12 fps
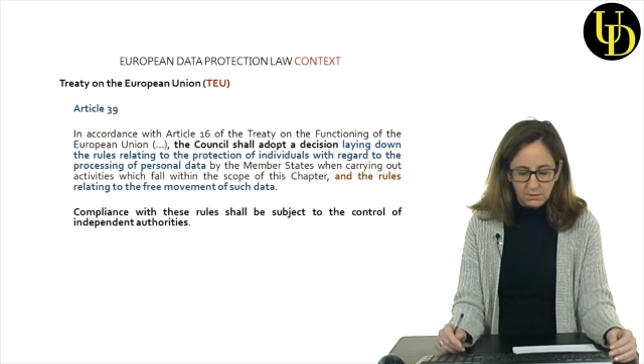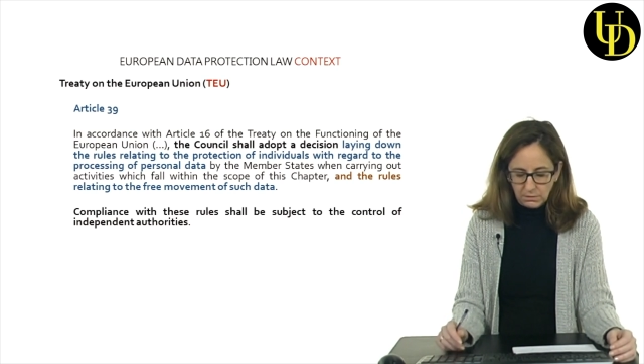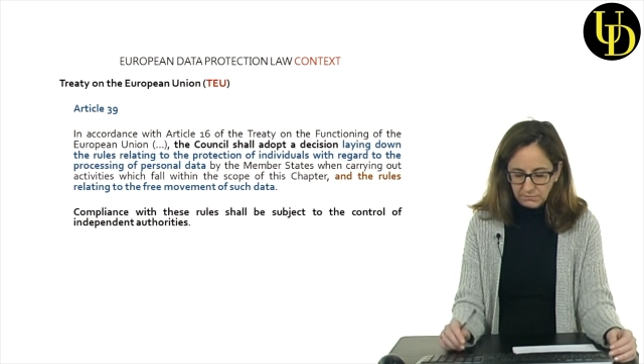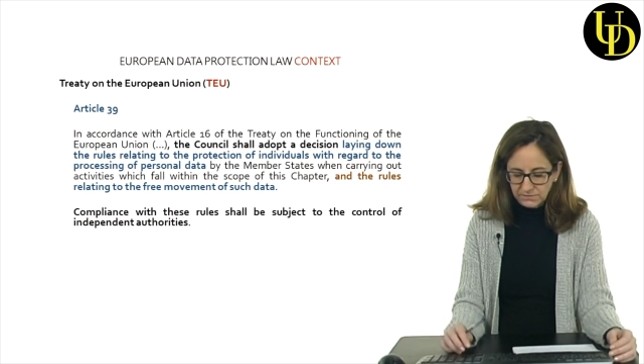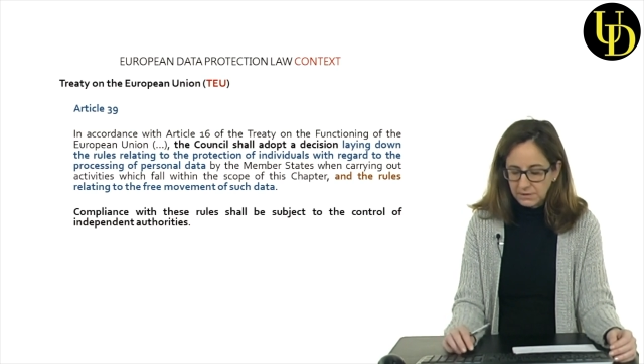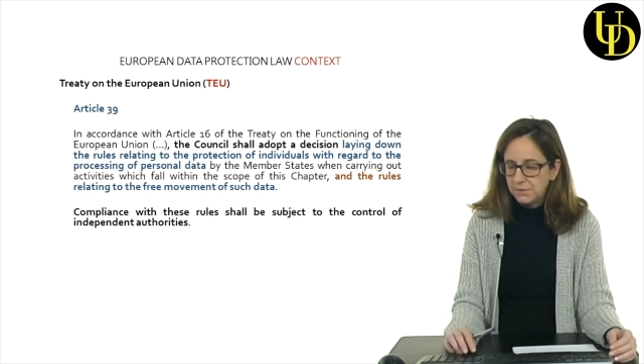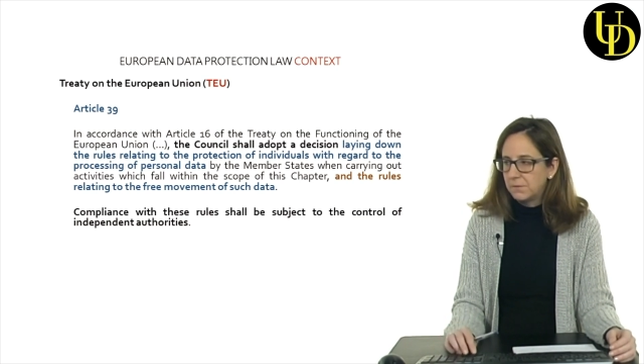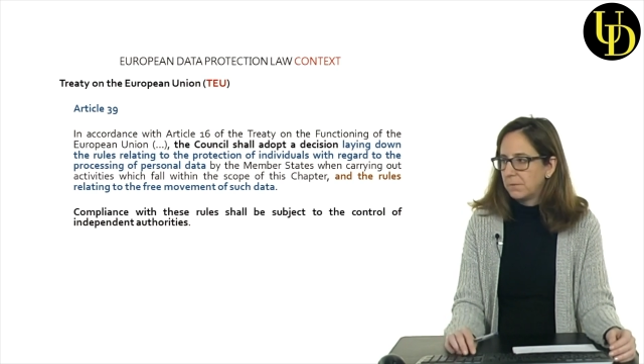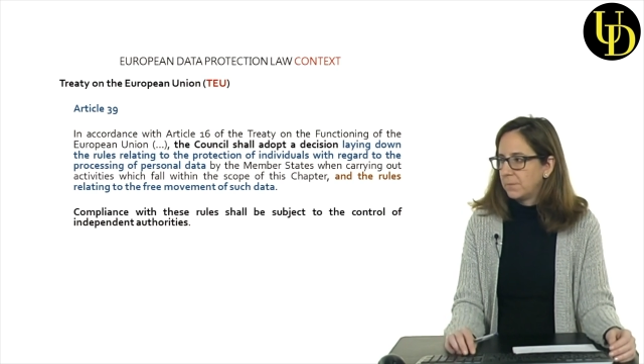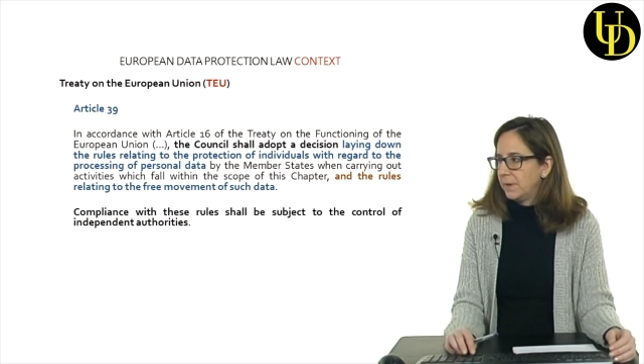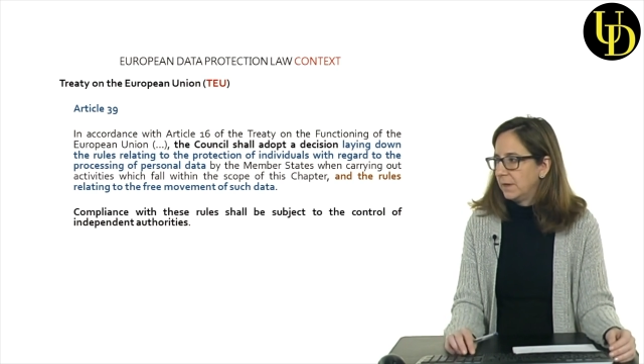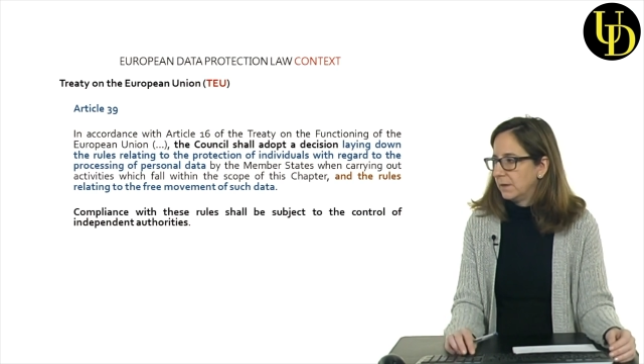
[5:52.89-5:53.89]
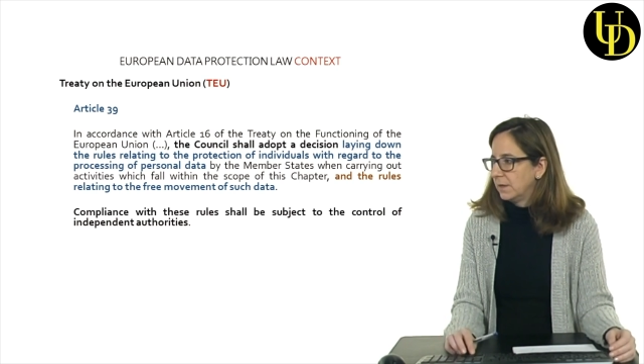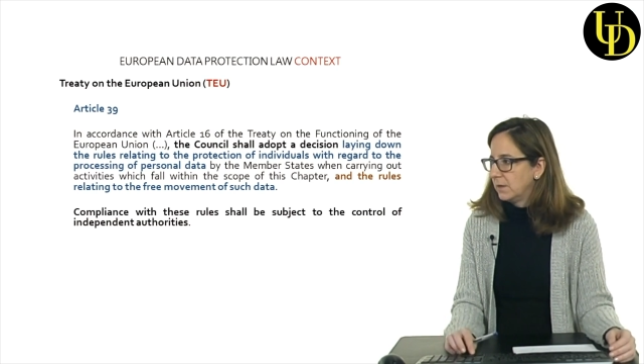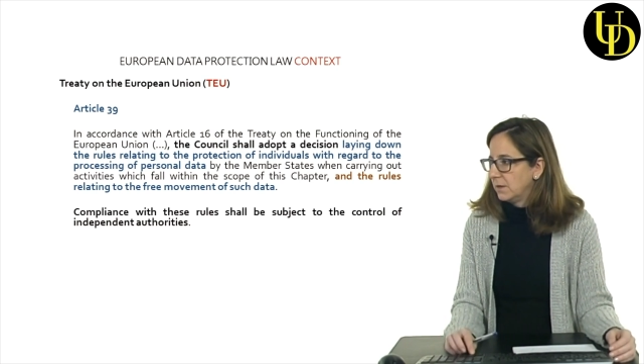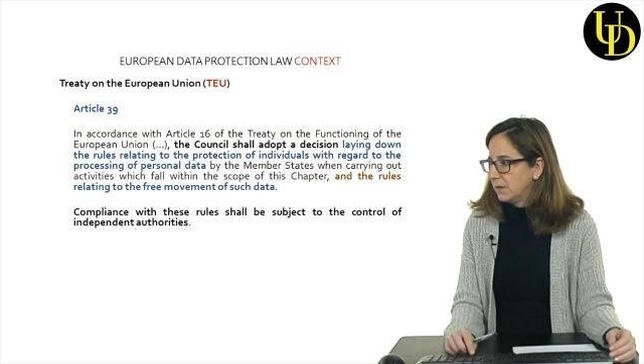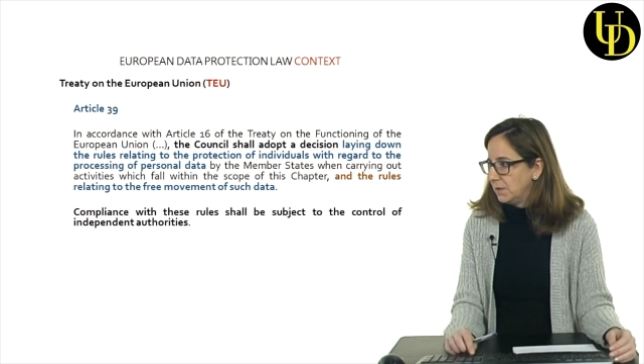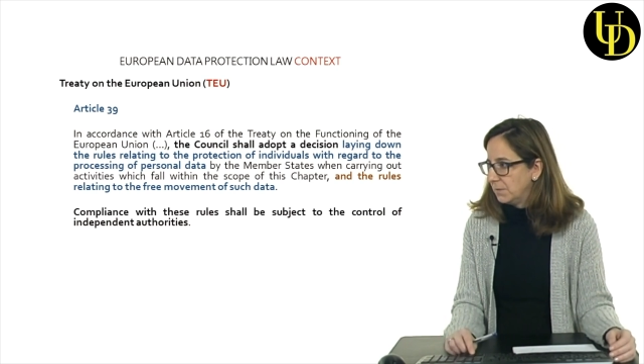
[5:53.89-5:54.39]
of the European
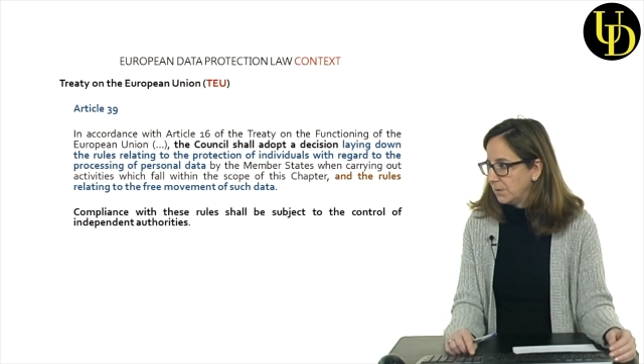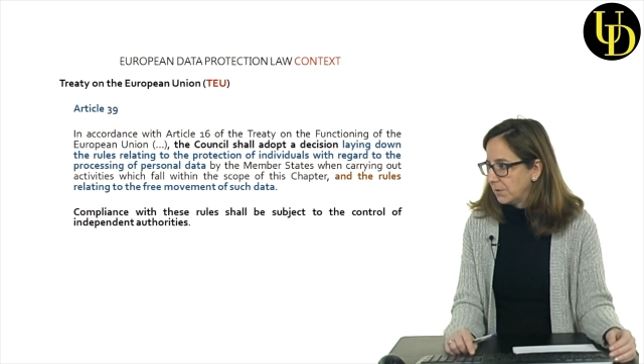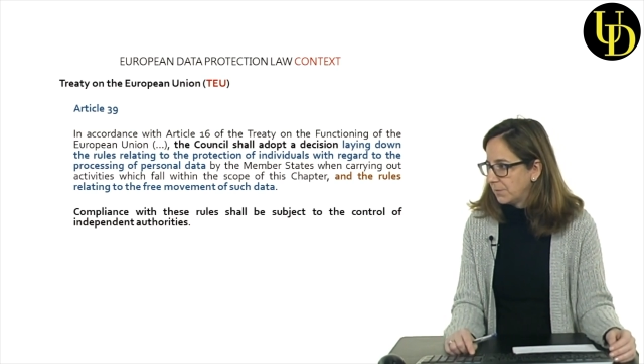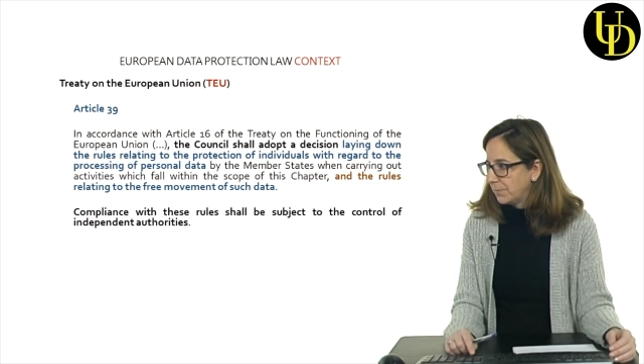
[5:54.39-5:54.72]
Union.